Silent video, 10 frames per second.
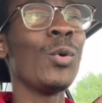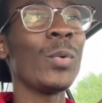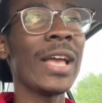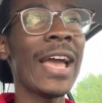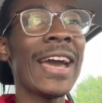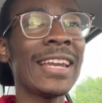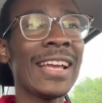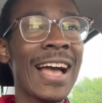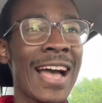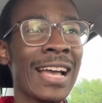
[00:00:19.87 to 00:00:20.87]
we had
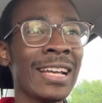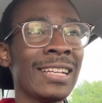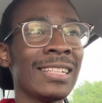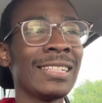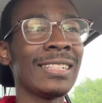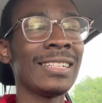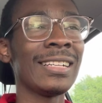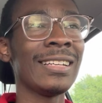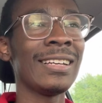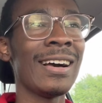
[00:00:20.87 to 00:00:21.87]
a guy
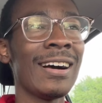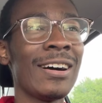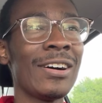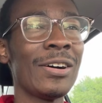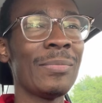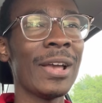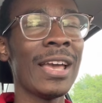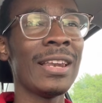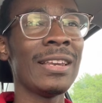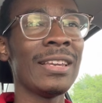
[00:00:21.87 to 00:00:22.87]

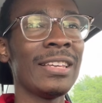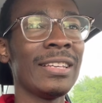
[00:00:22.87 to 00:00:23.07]
and